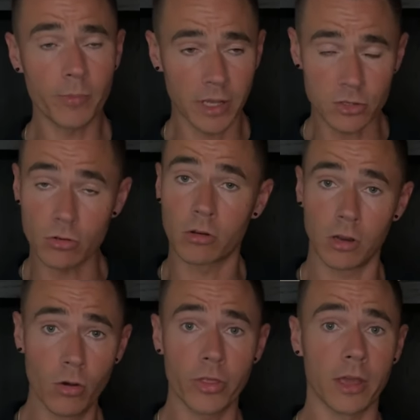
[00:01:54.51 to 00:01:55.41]
because on
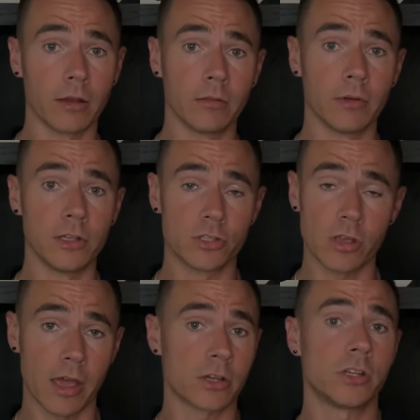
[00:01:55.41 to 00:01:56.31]
clothing
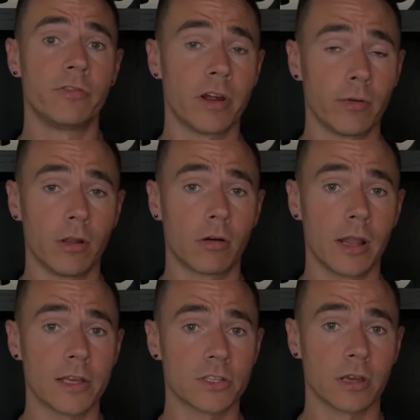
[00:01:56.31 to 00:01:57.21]
it's actually very long
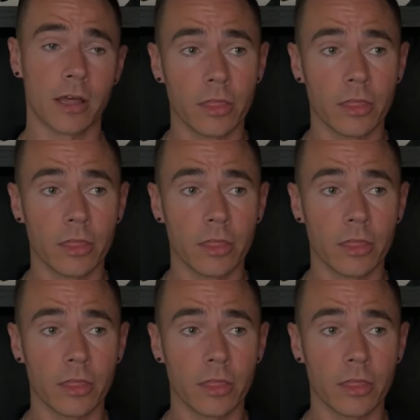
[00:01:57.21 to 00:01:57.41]
lasting.